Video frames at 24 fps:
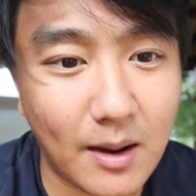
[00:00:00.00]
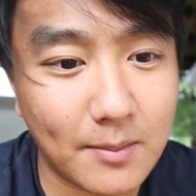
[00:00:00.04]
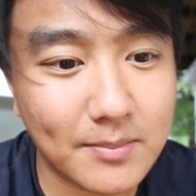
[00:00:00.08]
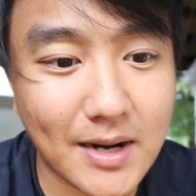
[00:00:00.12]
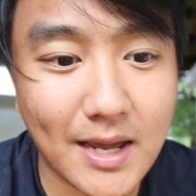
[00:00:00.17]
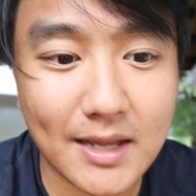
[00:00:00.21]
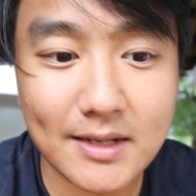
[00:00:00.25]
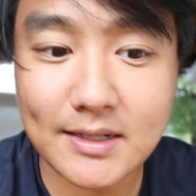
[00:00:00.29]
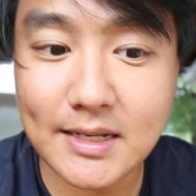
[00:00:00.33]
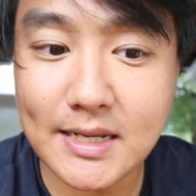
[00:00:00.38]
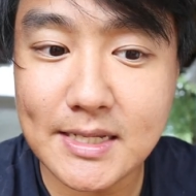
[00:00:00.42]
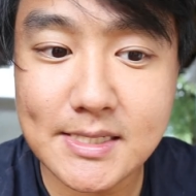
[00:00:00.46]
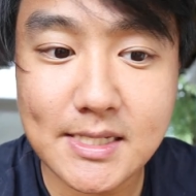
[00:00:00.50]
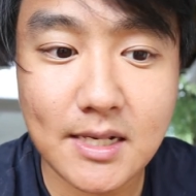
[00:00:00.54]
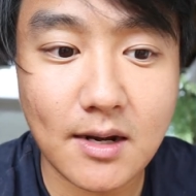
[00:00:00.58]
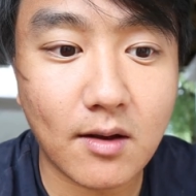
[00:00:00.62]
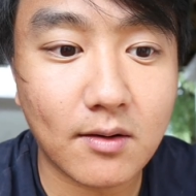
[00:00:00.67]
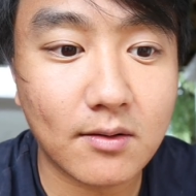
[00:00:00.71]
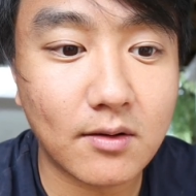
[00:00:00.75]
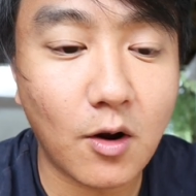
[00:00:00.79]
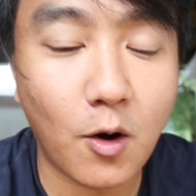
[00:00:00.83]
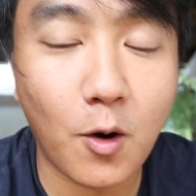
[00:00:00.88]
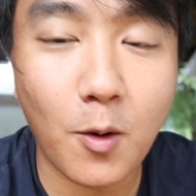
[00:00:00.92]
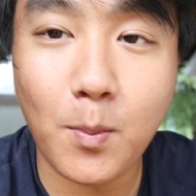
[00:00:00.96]
I'm not dissing
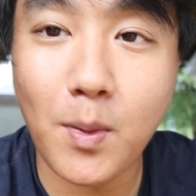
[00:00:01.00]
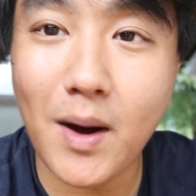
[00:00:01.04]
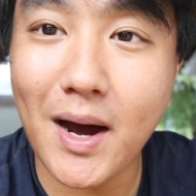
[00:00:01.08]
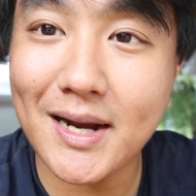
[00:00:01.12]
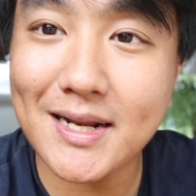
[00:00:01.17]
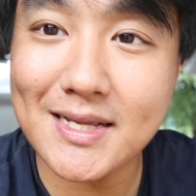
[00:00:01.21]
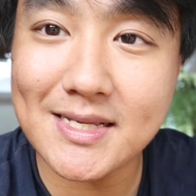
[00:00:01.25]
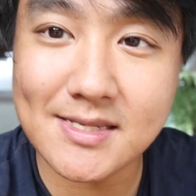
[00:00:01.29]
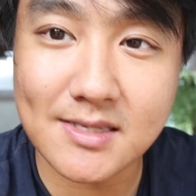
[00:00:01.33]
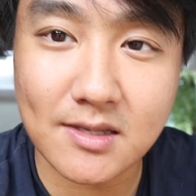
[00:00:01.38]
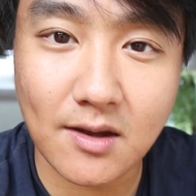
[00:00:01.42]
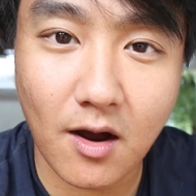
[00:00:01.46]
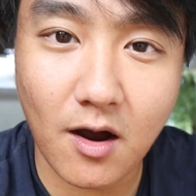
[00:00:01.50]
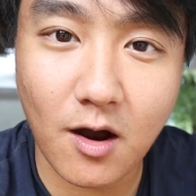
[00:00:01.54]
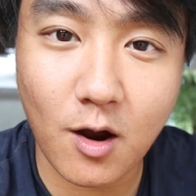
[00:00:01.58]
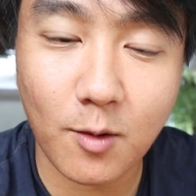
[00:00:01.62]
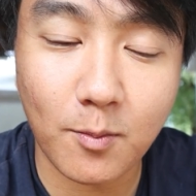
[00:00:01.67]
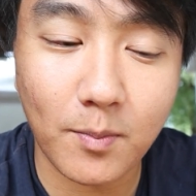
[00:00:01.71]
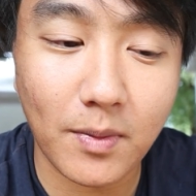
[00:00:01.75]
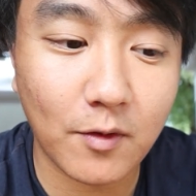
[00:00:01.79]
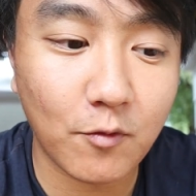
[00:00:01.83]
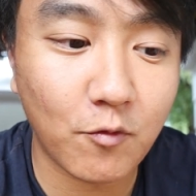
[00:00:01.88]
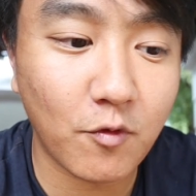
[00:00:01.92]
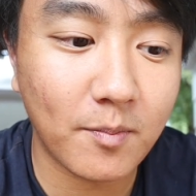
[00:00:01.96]
on nobody's
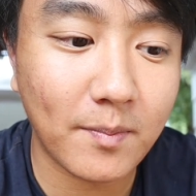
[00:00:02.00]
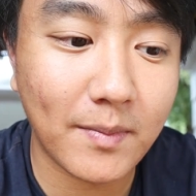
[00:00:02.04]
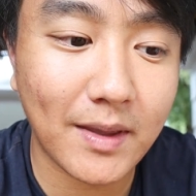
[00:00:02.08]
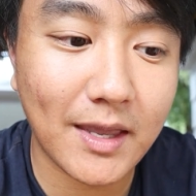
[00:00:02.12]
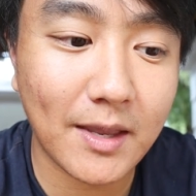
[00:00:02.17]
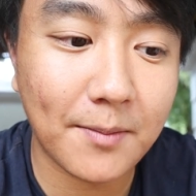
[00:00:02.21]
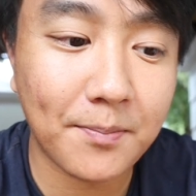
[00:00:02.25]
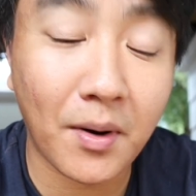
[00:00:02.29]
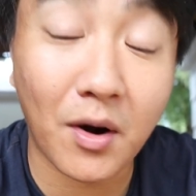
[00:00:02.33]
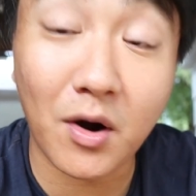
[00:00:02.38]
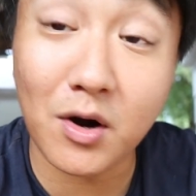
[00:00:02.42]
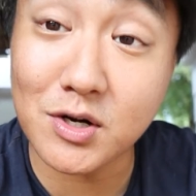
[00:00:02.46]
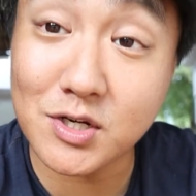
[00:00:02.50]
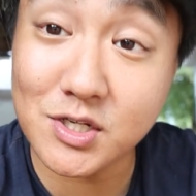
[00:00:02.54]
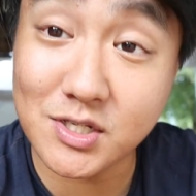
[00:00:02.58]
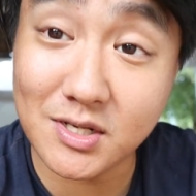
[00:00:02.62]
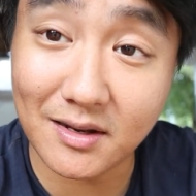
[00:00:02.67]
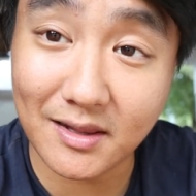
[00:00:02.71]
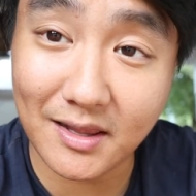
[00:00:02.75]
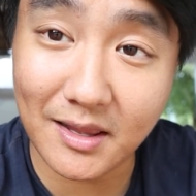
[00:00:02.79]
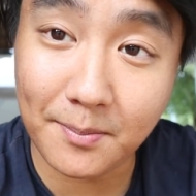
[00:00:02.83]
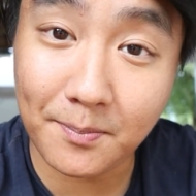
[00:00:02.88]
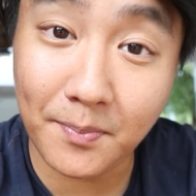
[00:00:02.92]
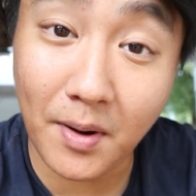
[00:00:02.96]
dog, but with me
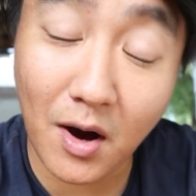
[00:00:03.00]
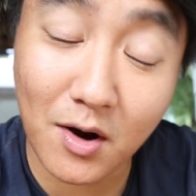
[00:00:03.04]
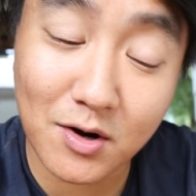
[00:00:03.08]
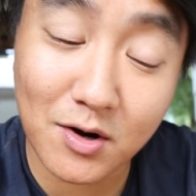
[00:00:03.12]
personally,